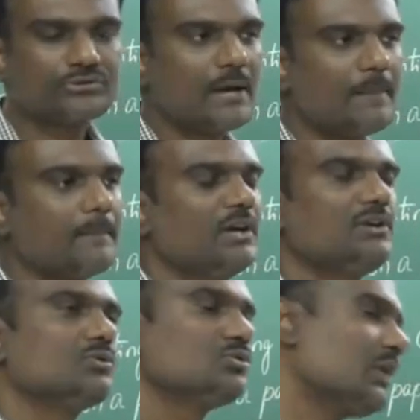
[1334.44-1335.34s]
them
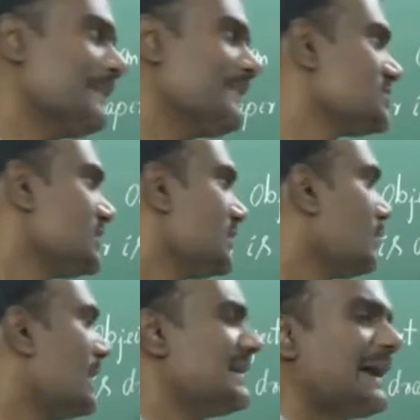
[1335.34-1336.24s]
into two dimensional,
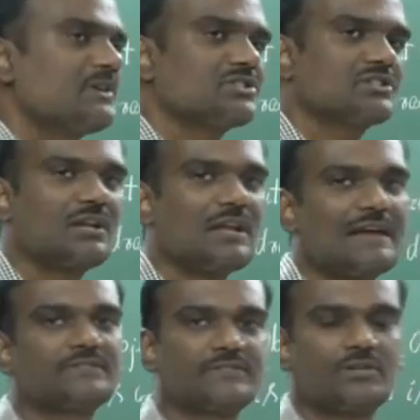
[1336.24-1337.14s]
one dimensional
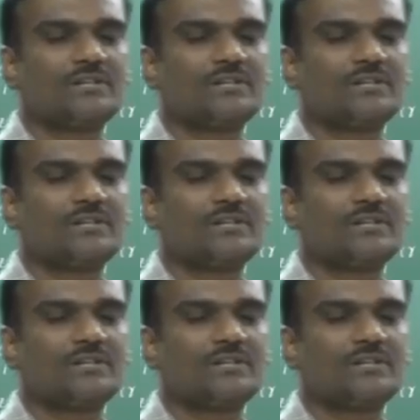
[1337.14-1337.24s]
and zero